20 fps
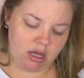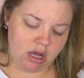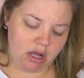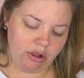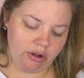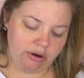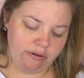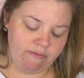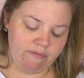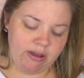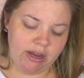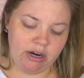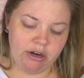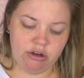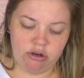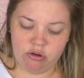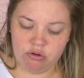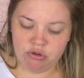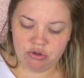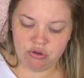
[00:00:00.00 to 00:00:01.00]
color Fair
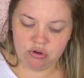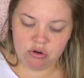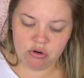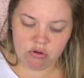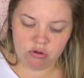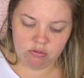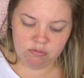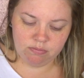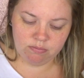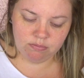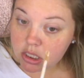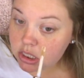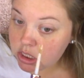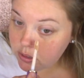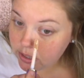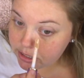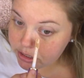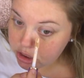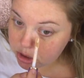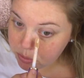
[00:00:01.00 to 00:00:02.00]
Neutral.
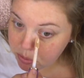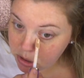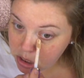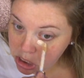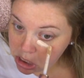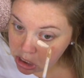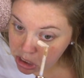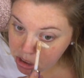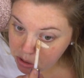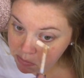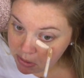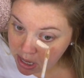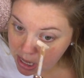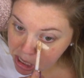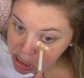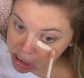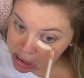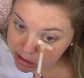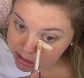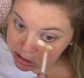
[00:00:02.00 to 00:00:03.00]
So I just put it under my
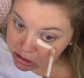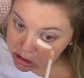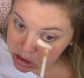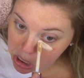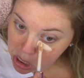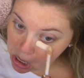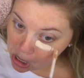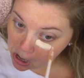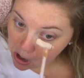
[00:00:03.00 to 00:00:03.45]
eyes.